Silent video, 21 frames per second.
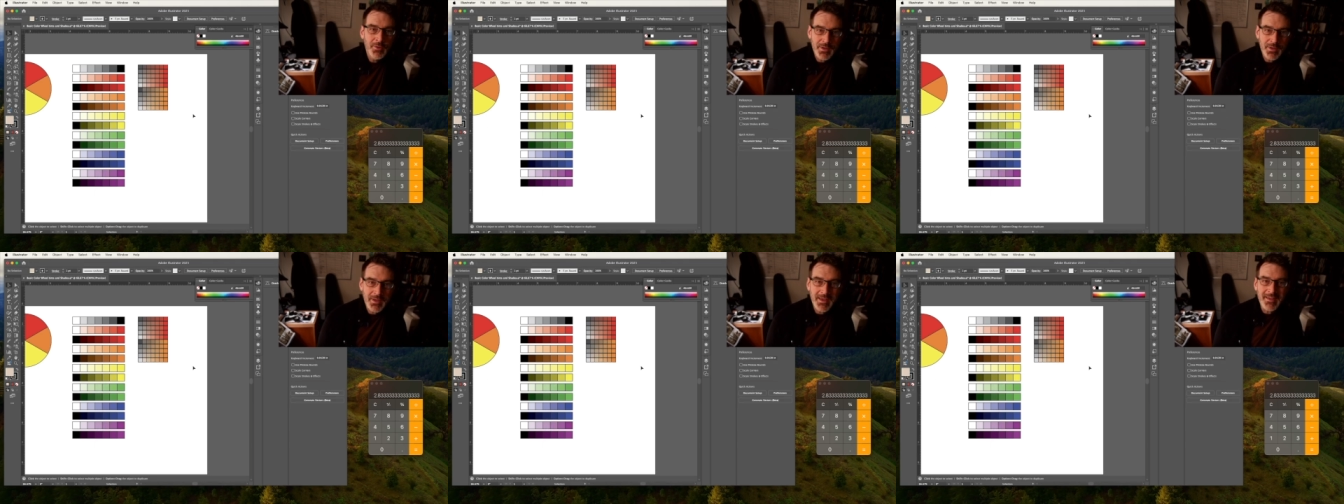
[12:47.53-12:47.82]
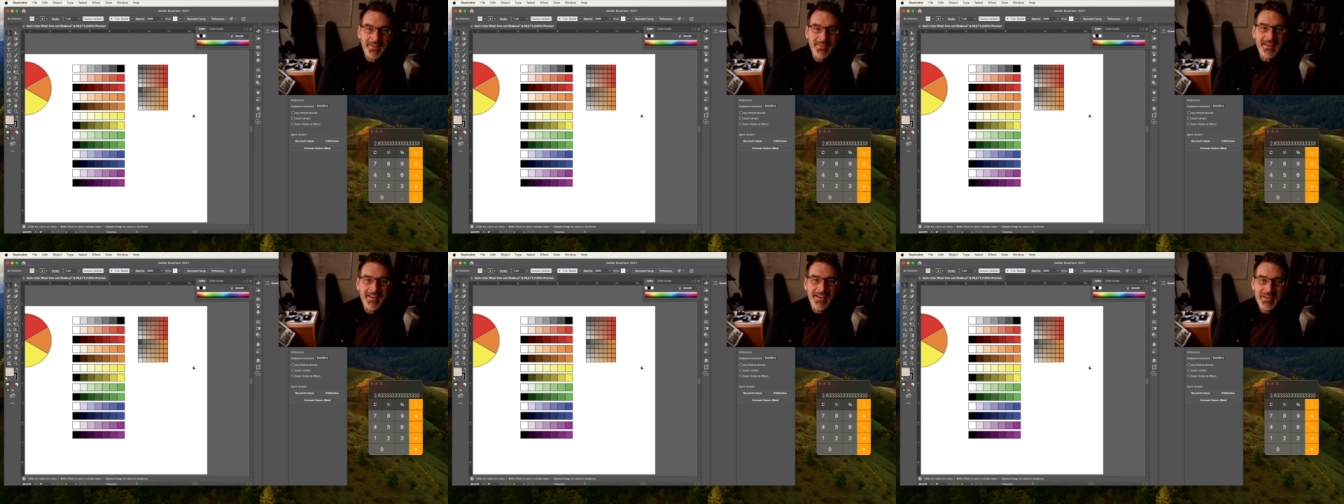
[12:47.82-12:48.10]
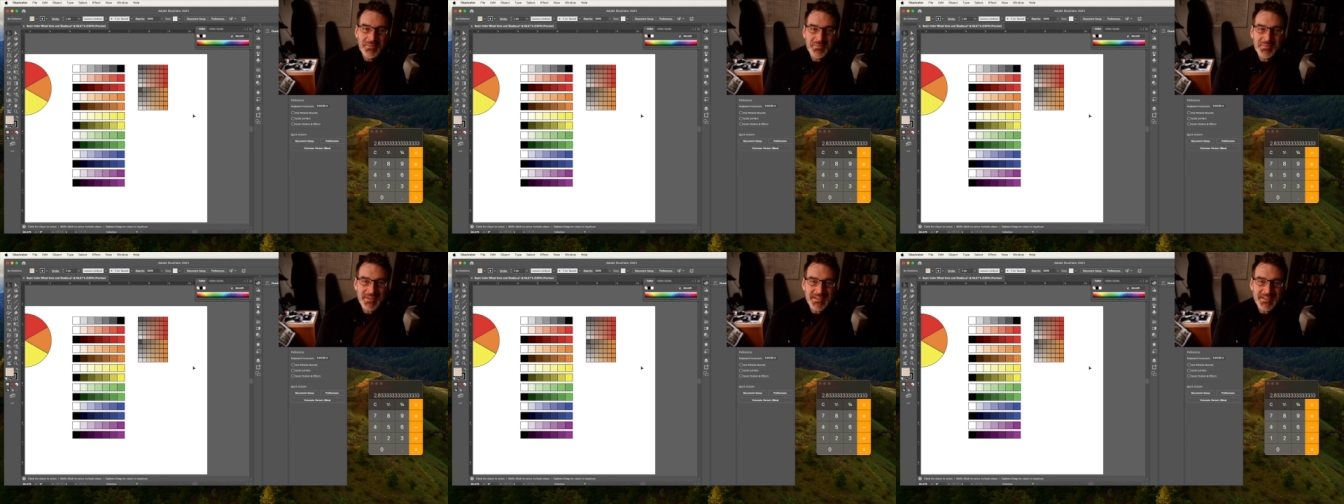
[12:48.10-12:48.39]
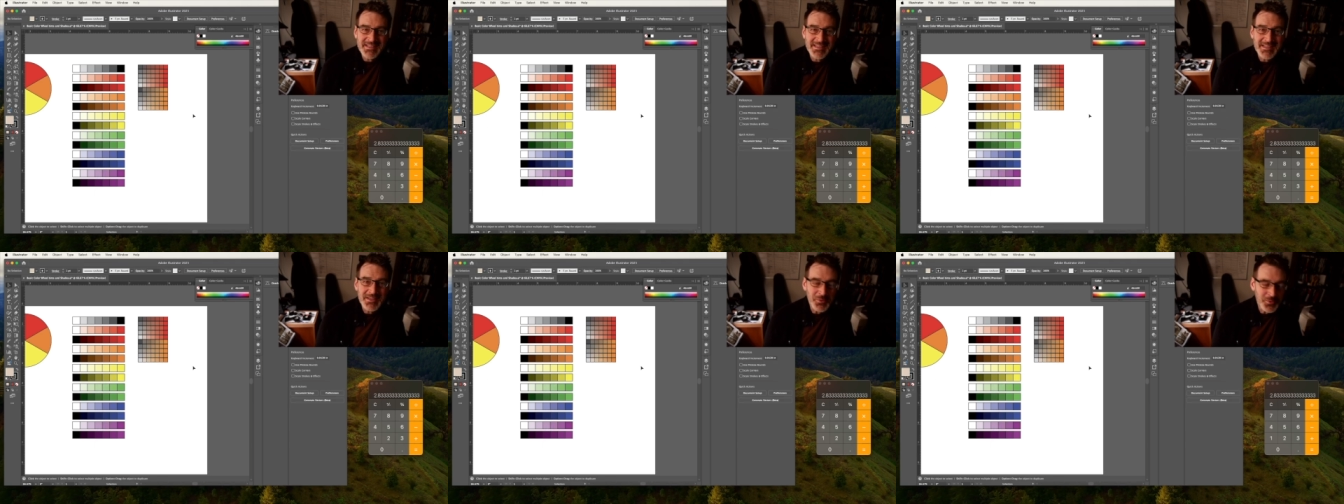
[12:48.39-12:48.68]
Okay, that
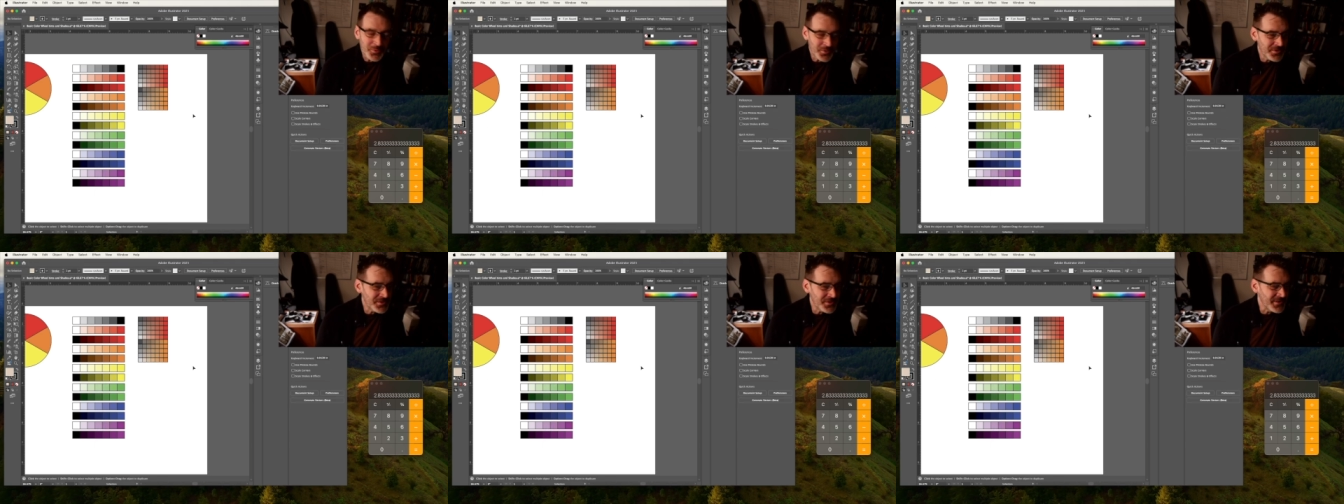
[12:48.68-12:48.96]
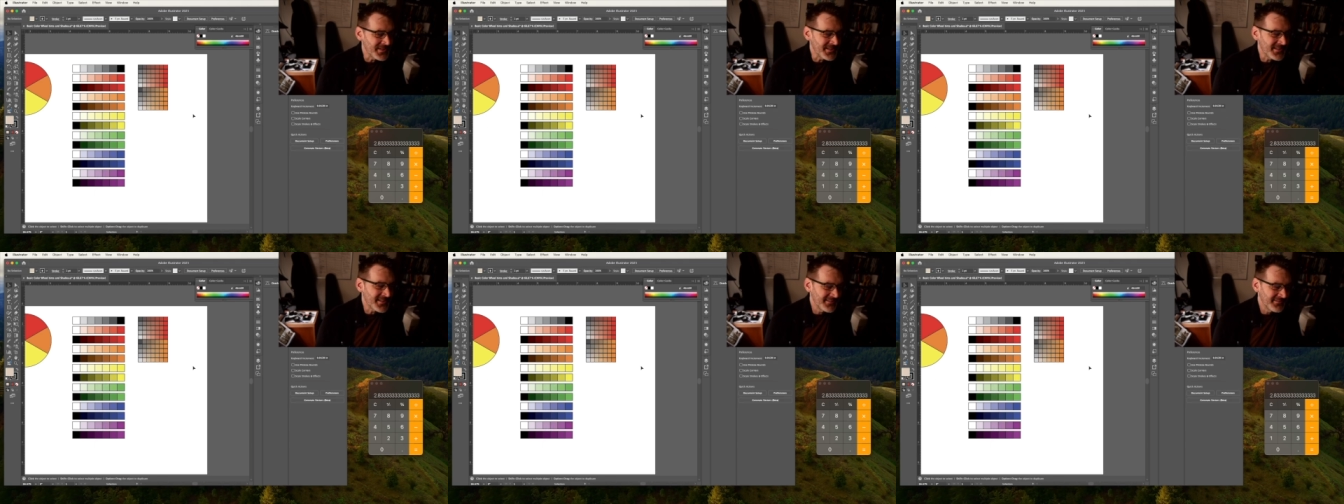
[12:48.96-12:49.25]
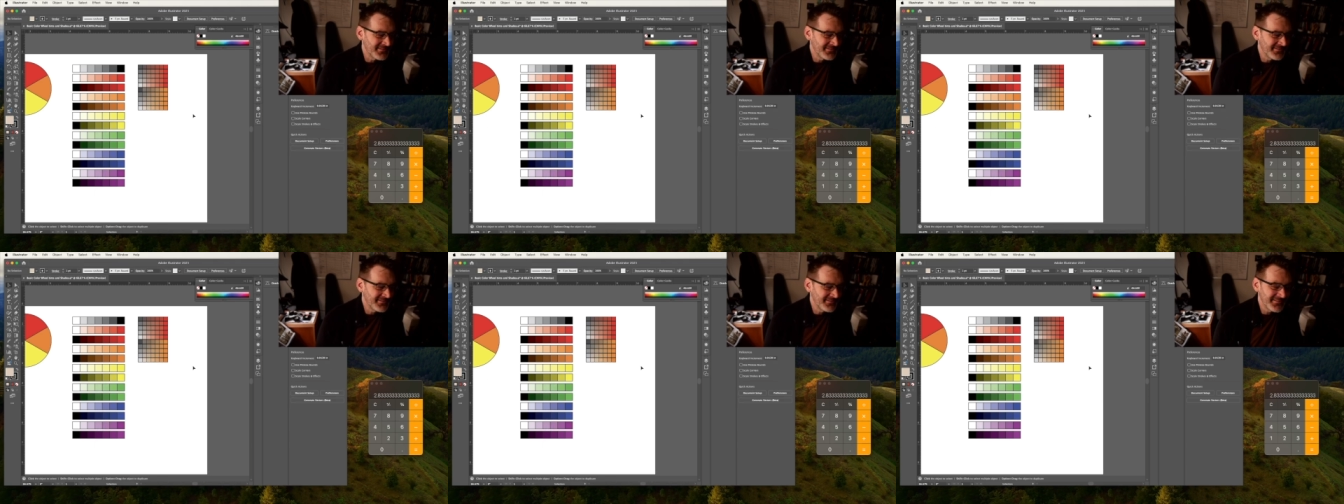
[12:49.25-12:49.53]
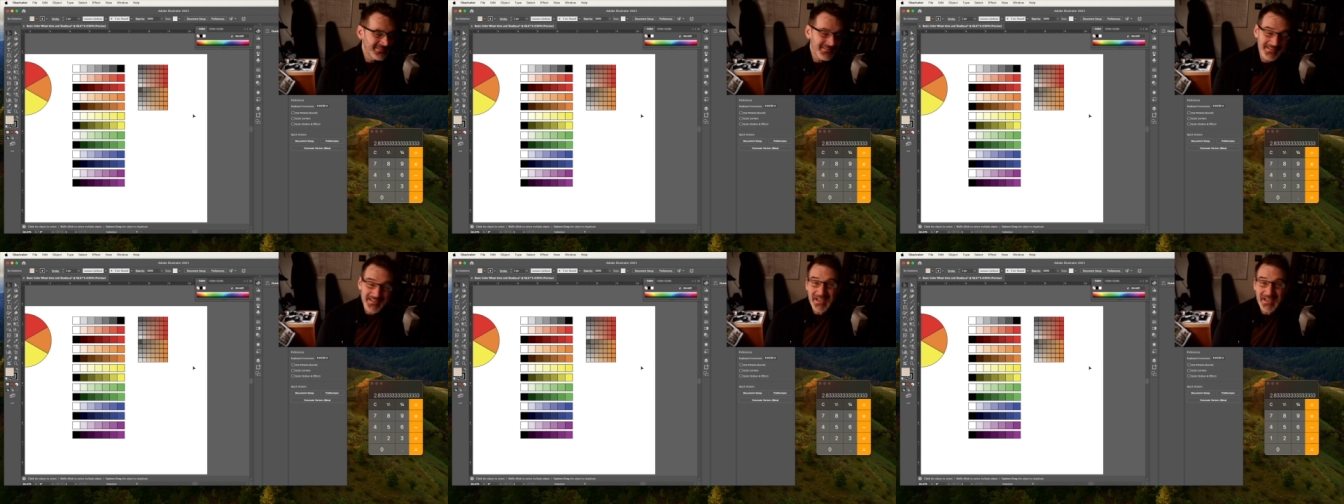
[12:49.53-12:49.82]
completes the oranges.
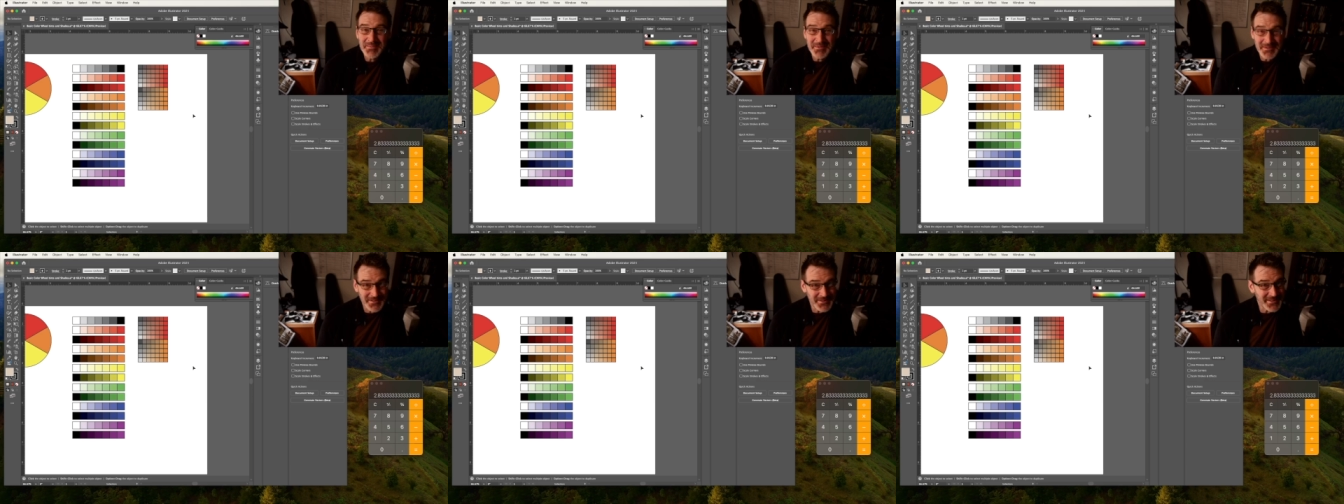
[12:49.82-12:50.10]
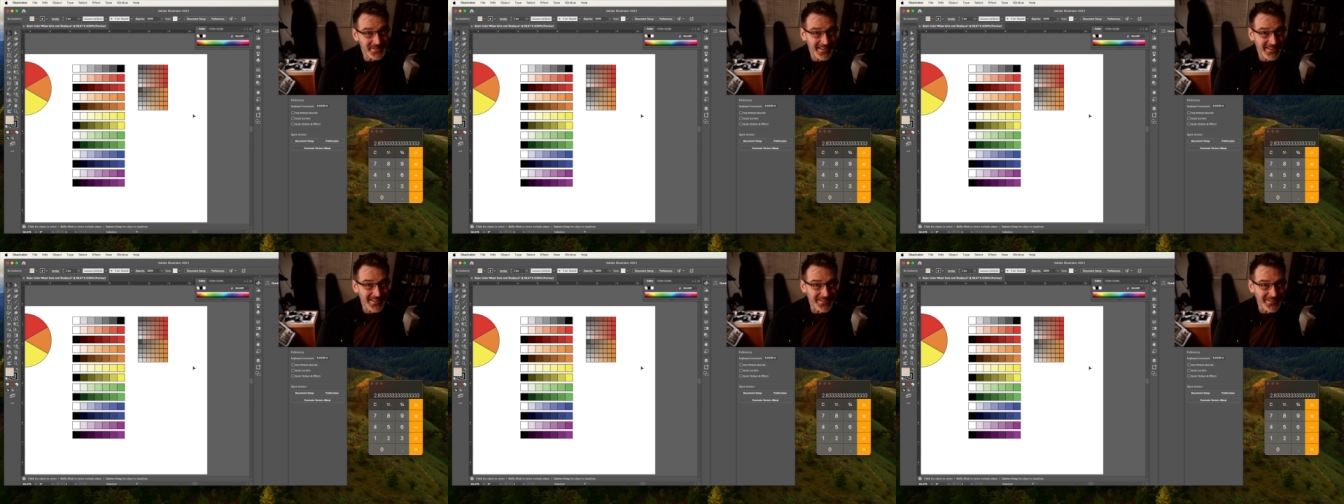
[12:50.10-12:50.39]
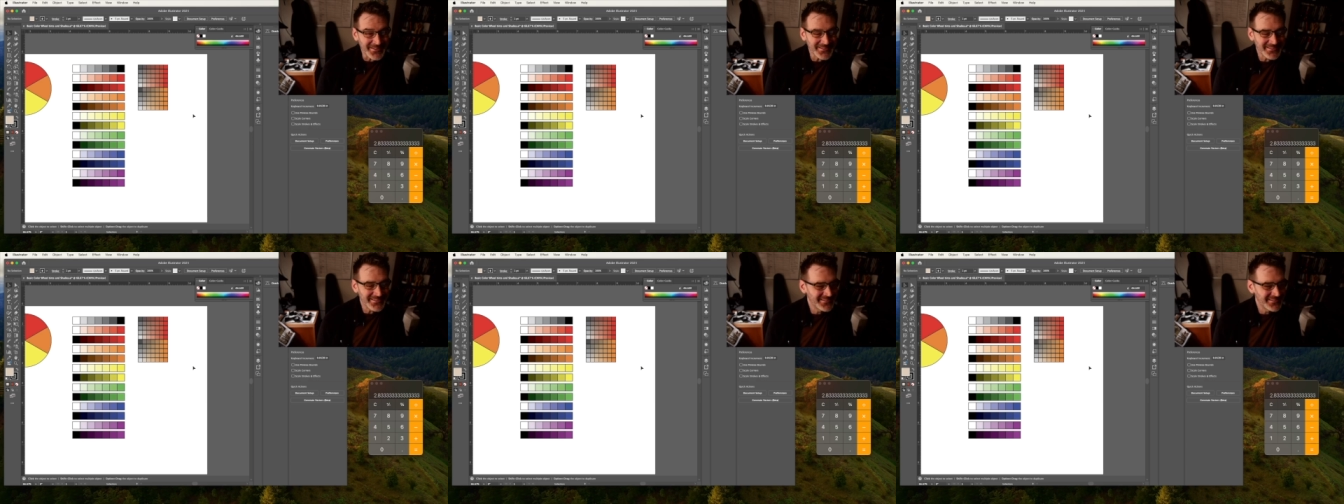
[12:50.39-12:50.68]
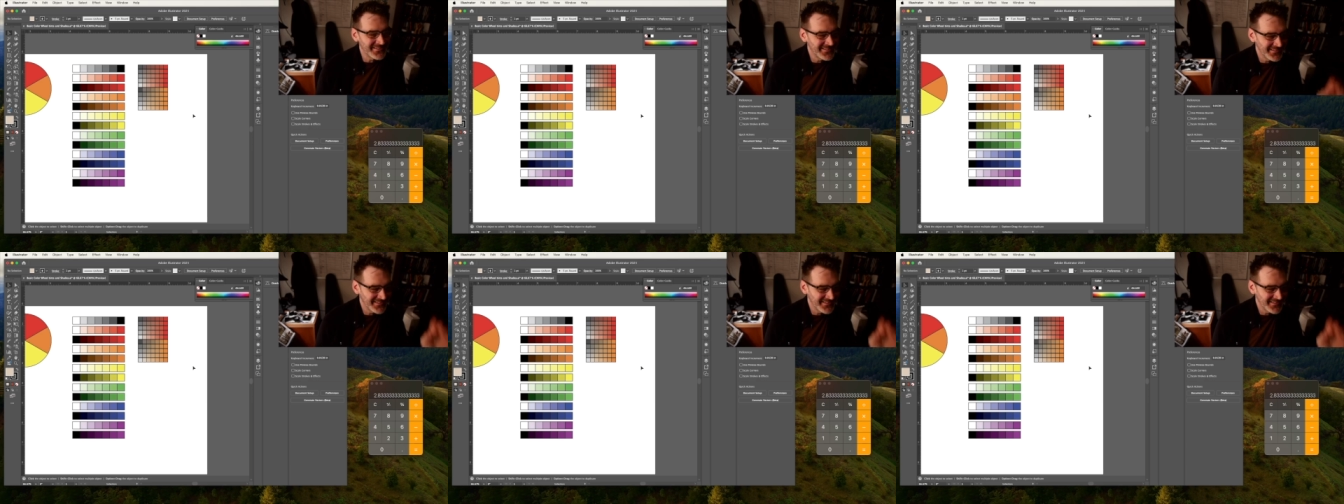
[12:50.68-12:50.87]
Time to do yellow.